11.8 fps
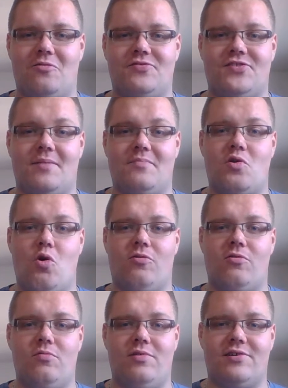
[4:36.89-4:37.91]
some core
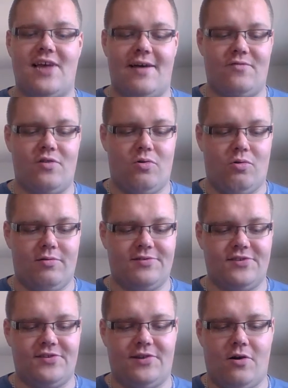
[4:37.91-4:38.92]
rulebooks have no
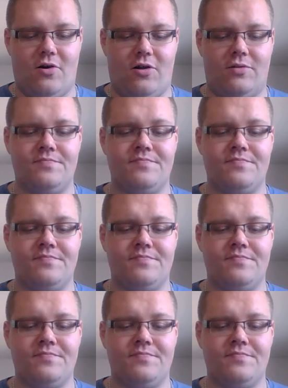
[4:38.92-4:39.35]
horses at all.